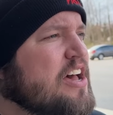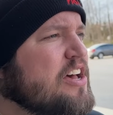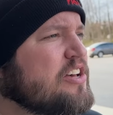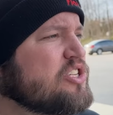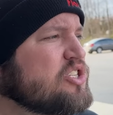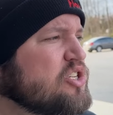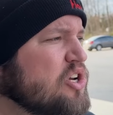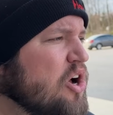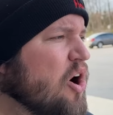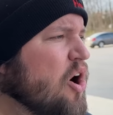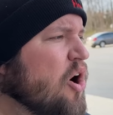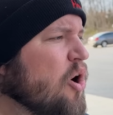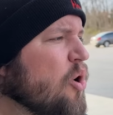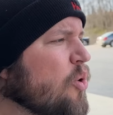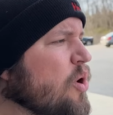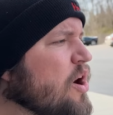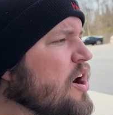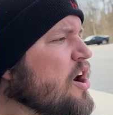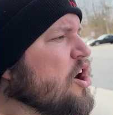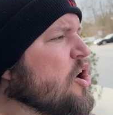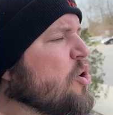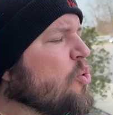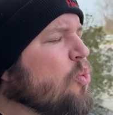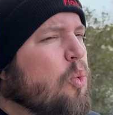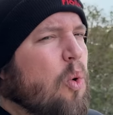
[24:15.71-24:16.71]
So,
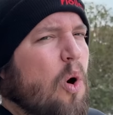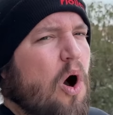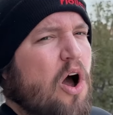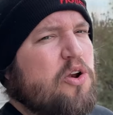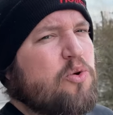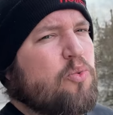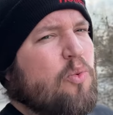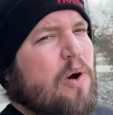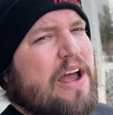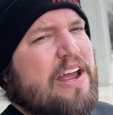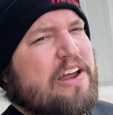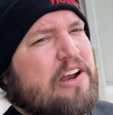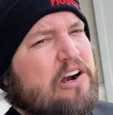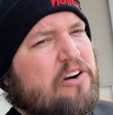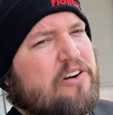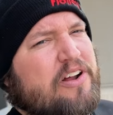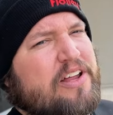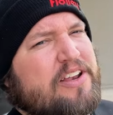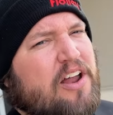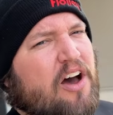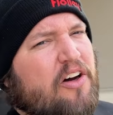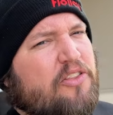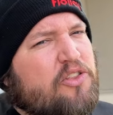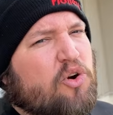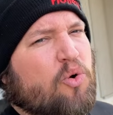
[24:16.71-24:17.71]
one way or
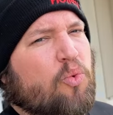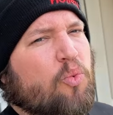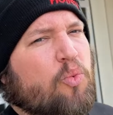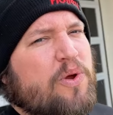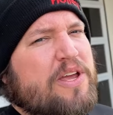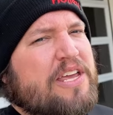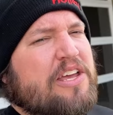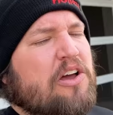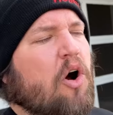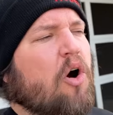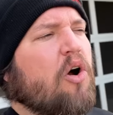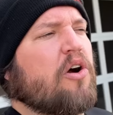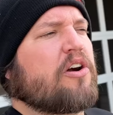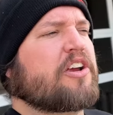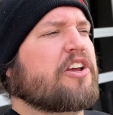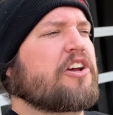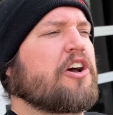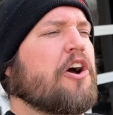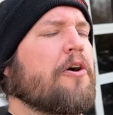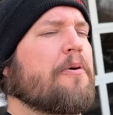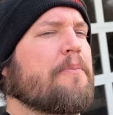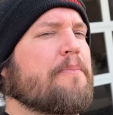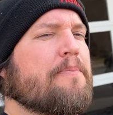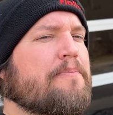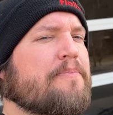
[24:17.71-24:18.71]
another, we are
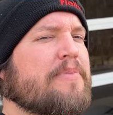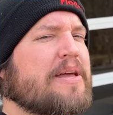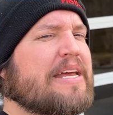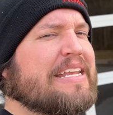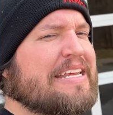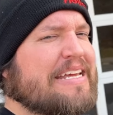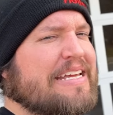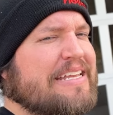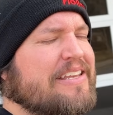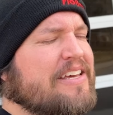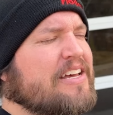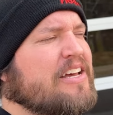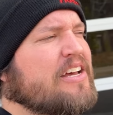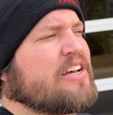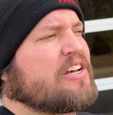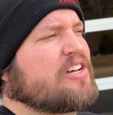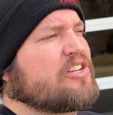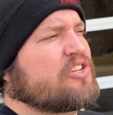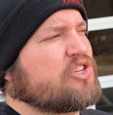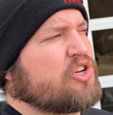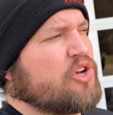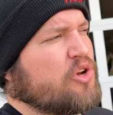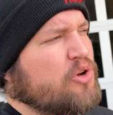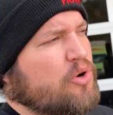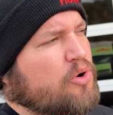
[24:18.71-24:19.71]
committed
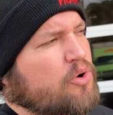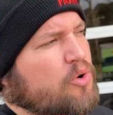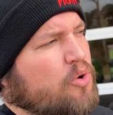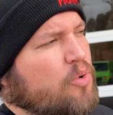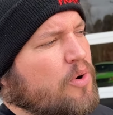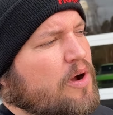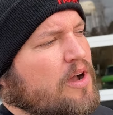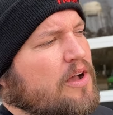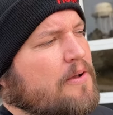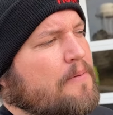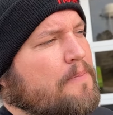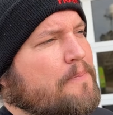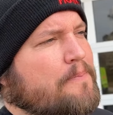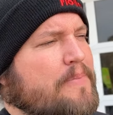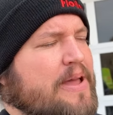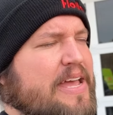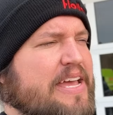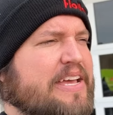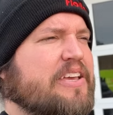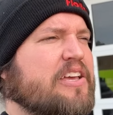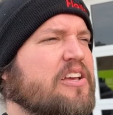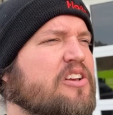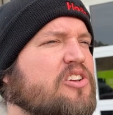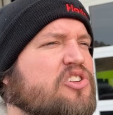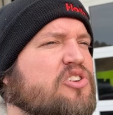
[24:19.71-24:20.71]
to
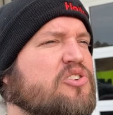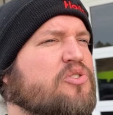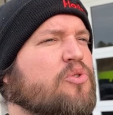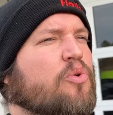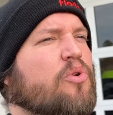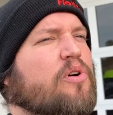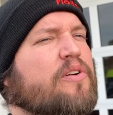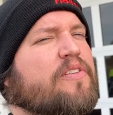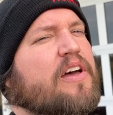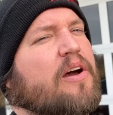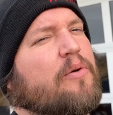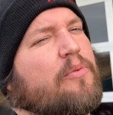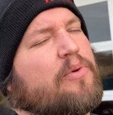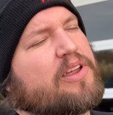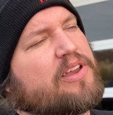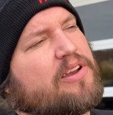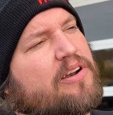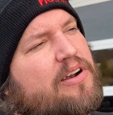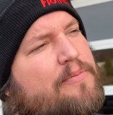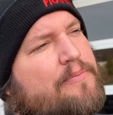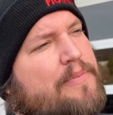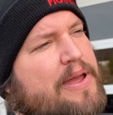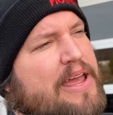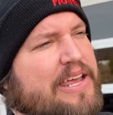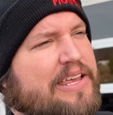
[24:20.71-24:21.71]
making sure that we
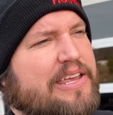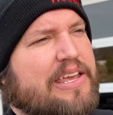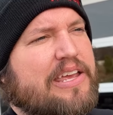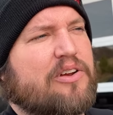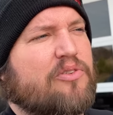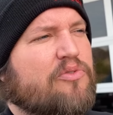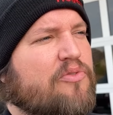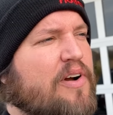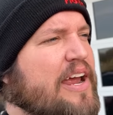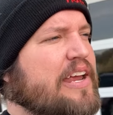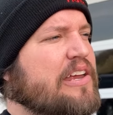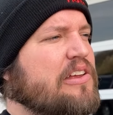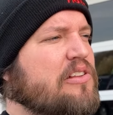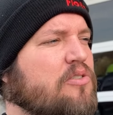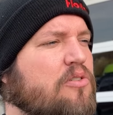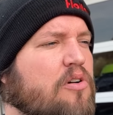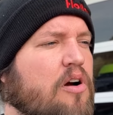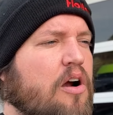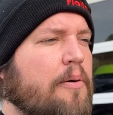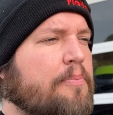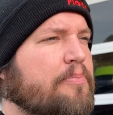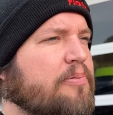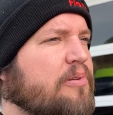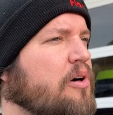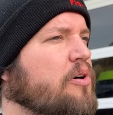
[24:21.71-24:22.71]
are making regular
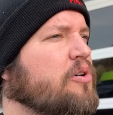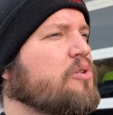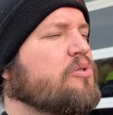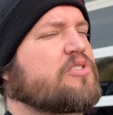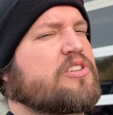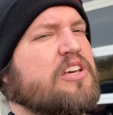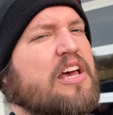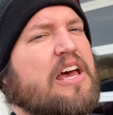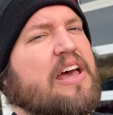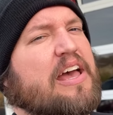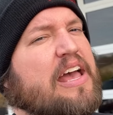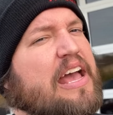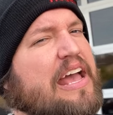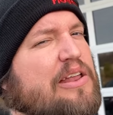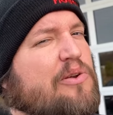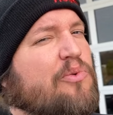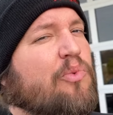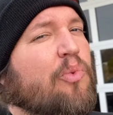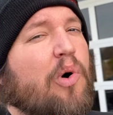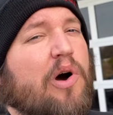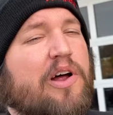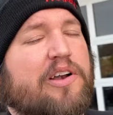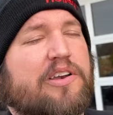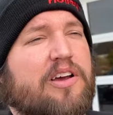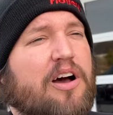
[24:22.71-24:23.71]
uploads. And
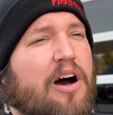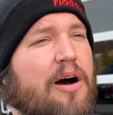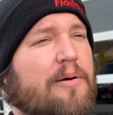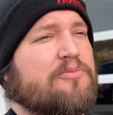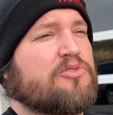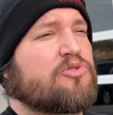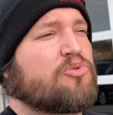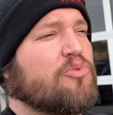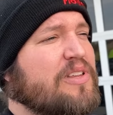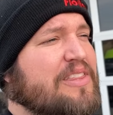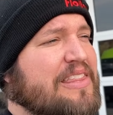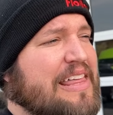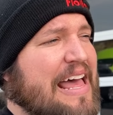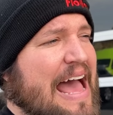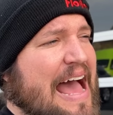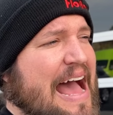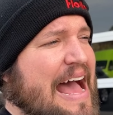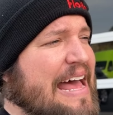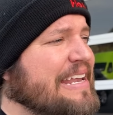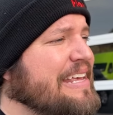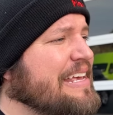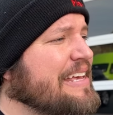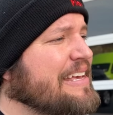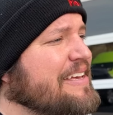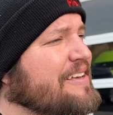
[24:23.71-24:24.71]
what comes with
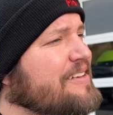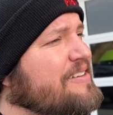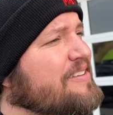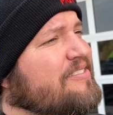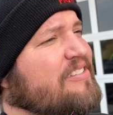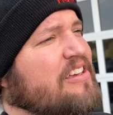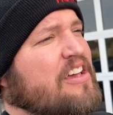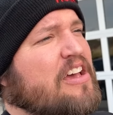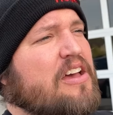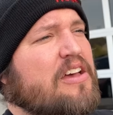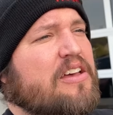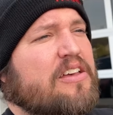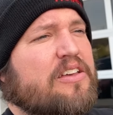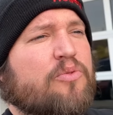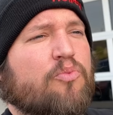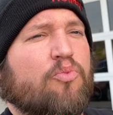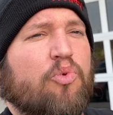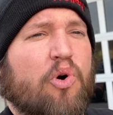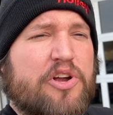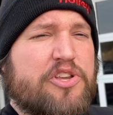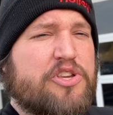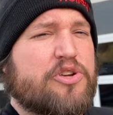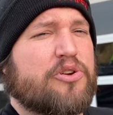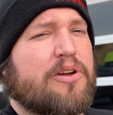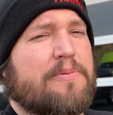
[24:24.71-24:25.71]
that is
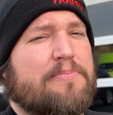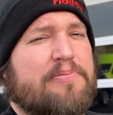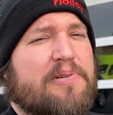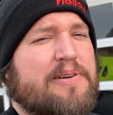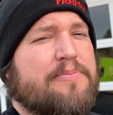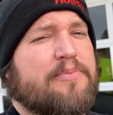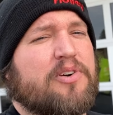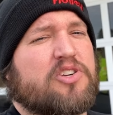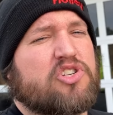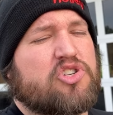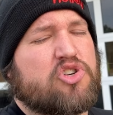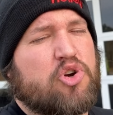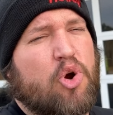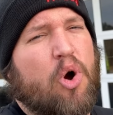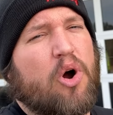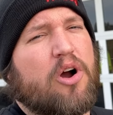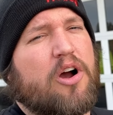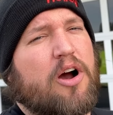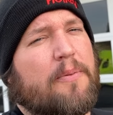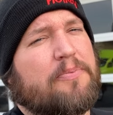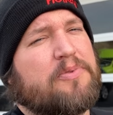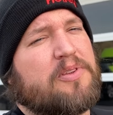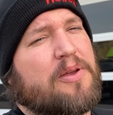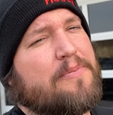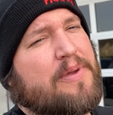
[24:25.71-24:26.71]
what you could pretty much chalk
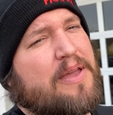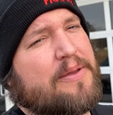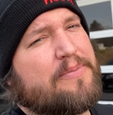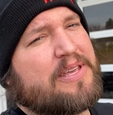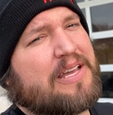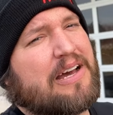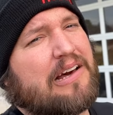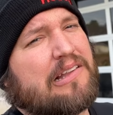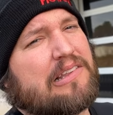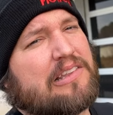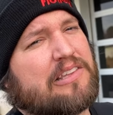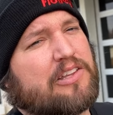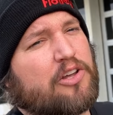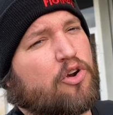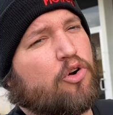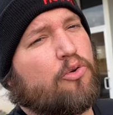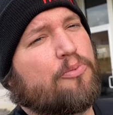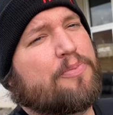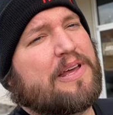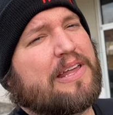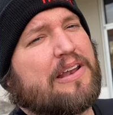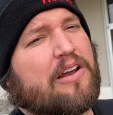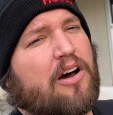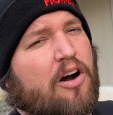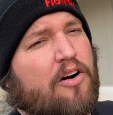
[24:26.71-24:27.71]
up to maybe a little
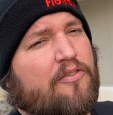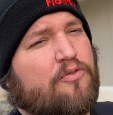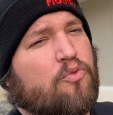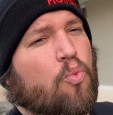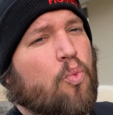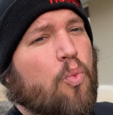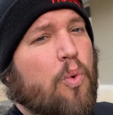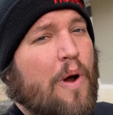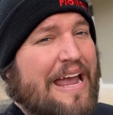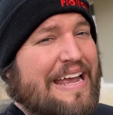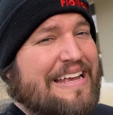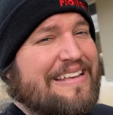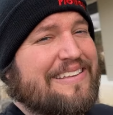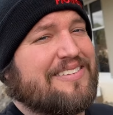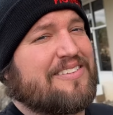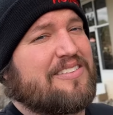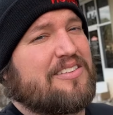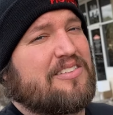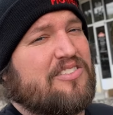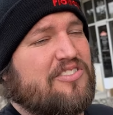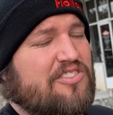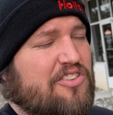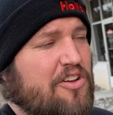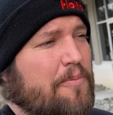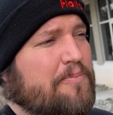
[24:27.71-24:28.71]
bit of waste
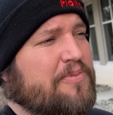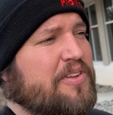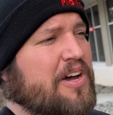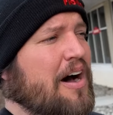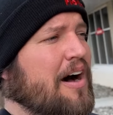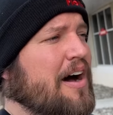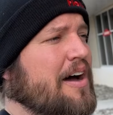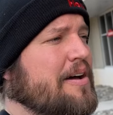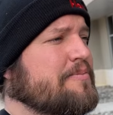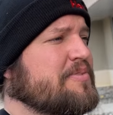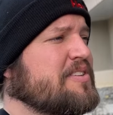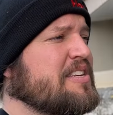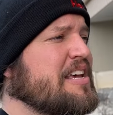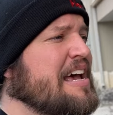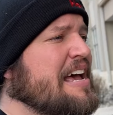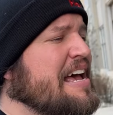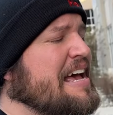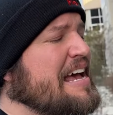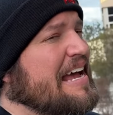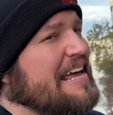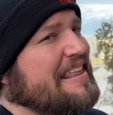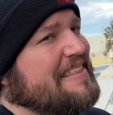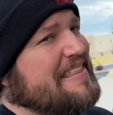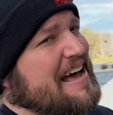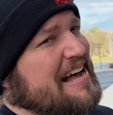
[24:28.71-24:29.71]
sometimes.
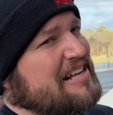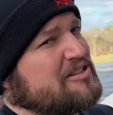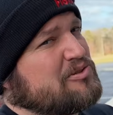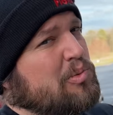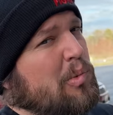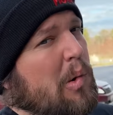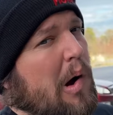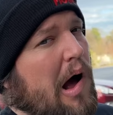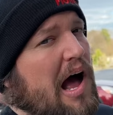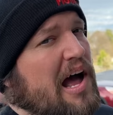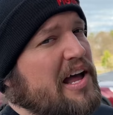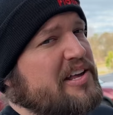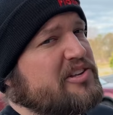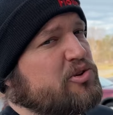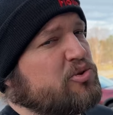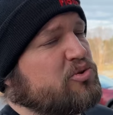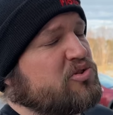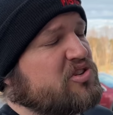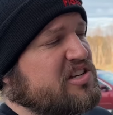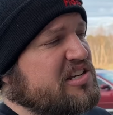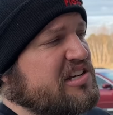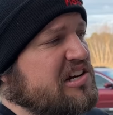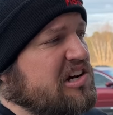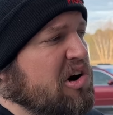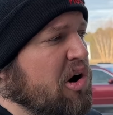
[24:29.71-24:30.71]
And that's why you
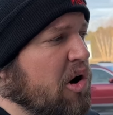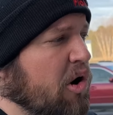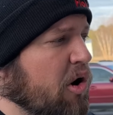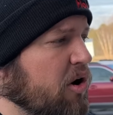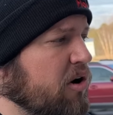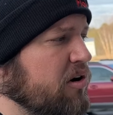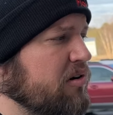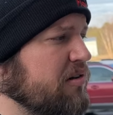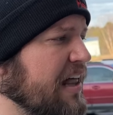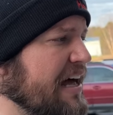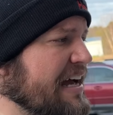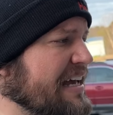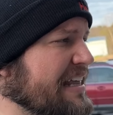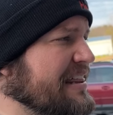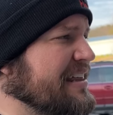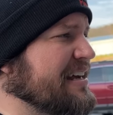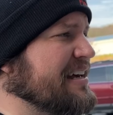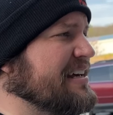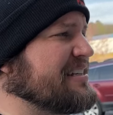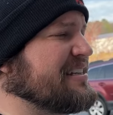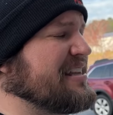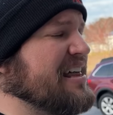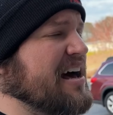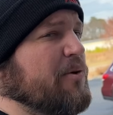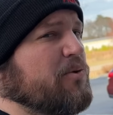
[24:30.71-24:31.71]
see a car like
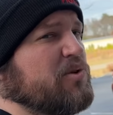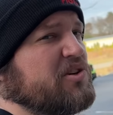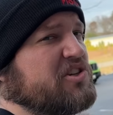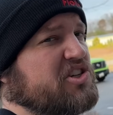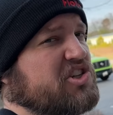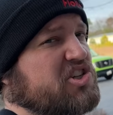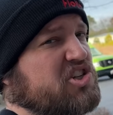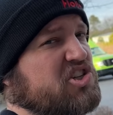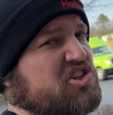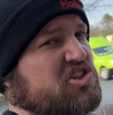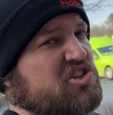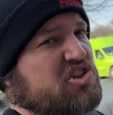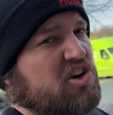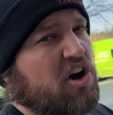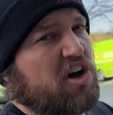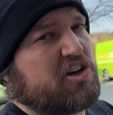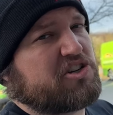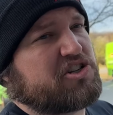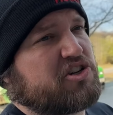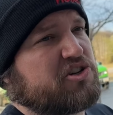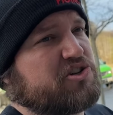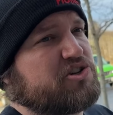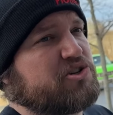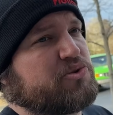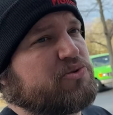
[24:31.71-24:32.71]
this that was just
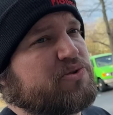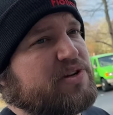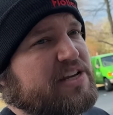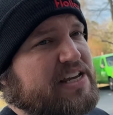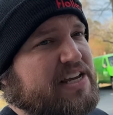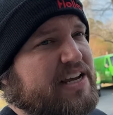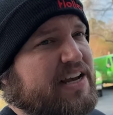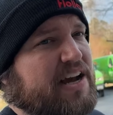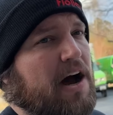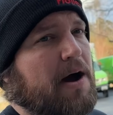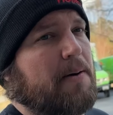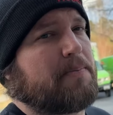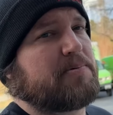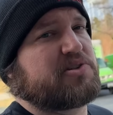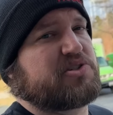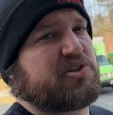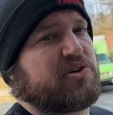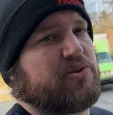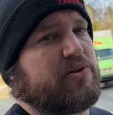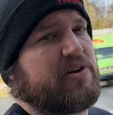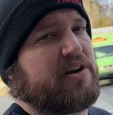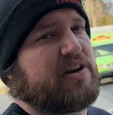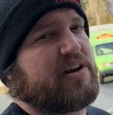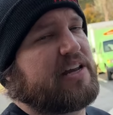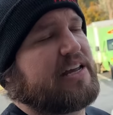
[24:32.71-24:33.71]
such a unique
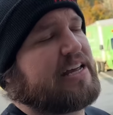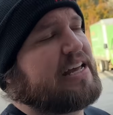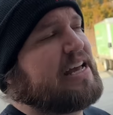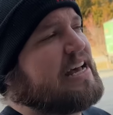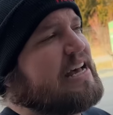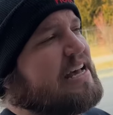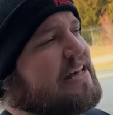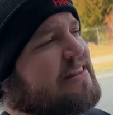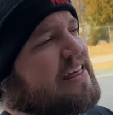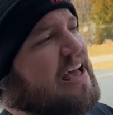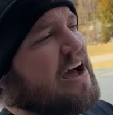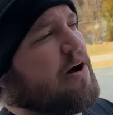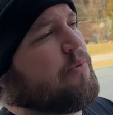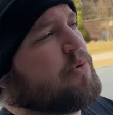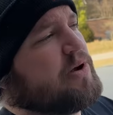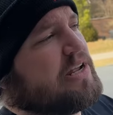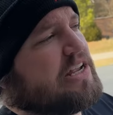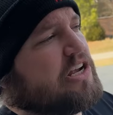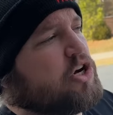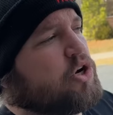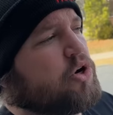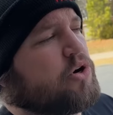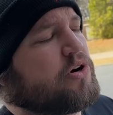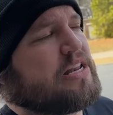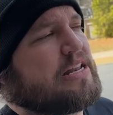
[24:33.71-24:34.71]
opportunity that we
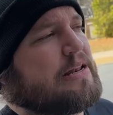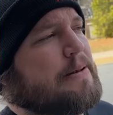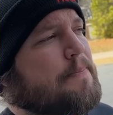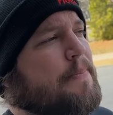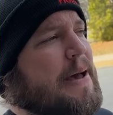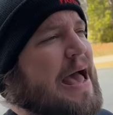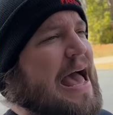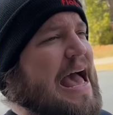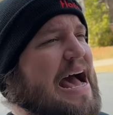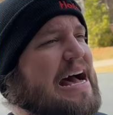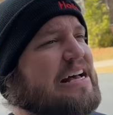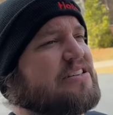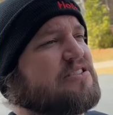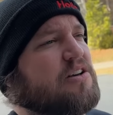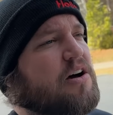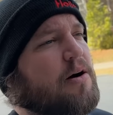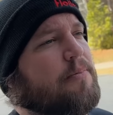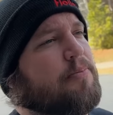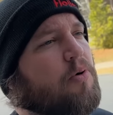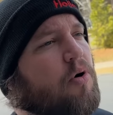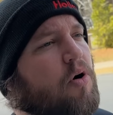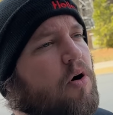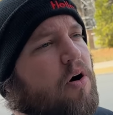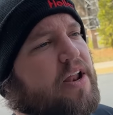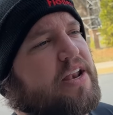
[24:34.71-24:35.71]
couldn't pass
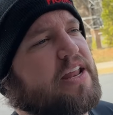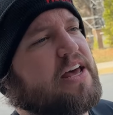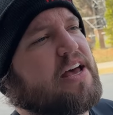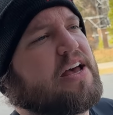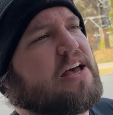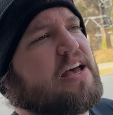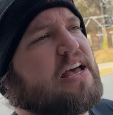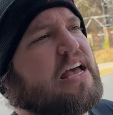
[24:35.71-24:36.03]
up on.